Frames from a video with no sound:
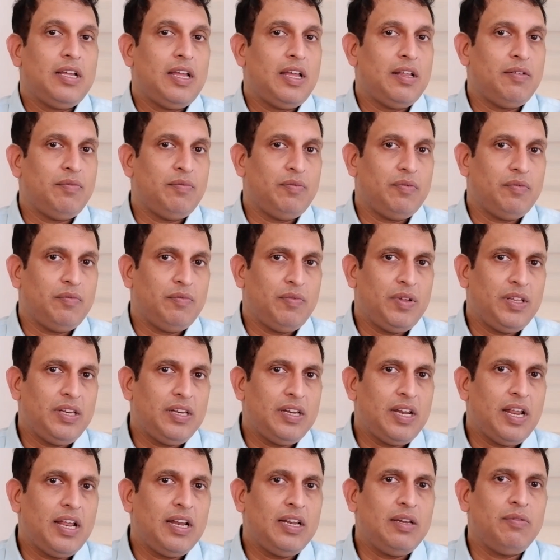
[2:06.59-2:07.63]
And very
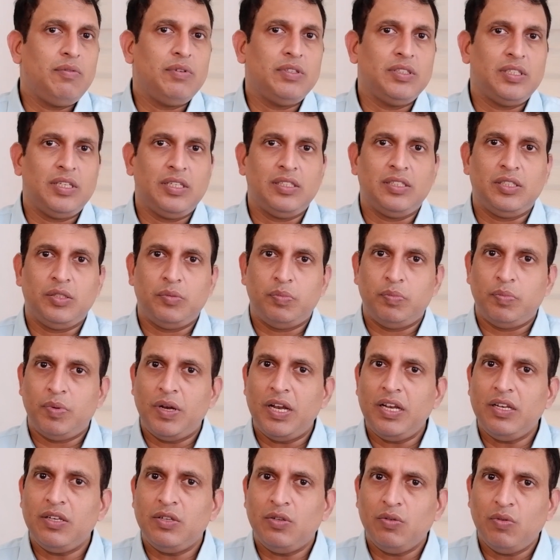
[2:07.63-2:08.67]
rarely when they
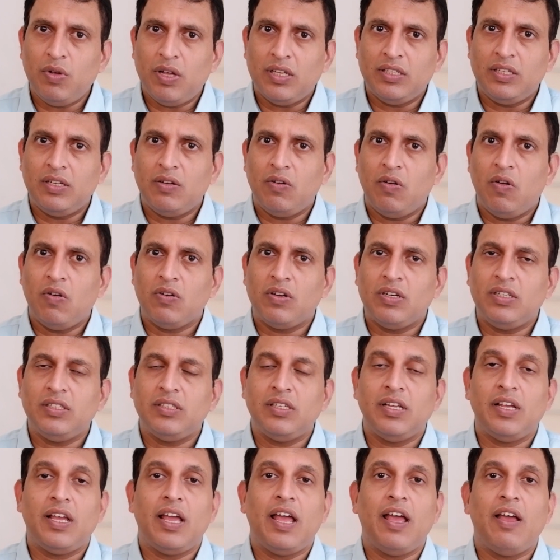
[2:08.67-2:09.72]
spread to other
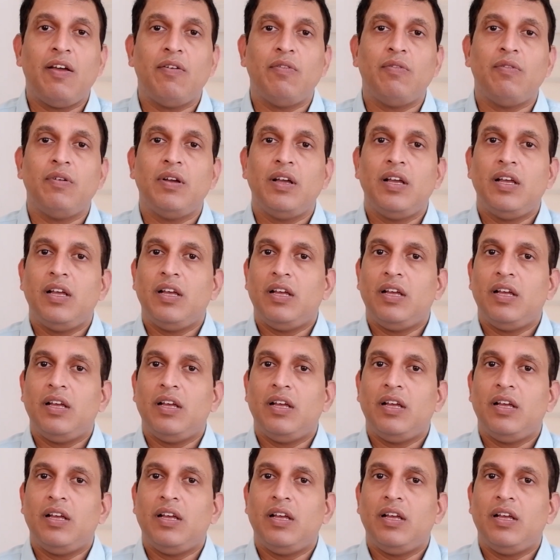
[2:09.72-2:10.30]
organs, they have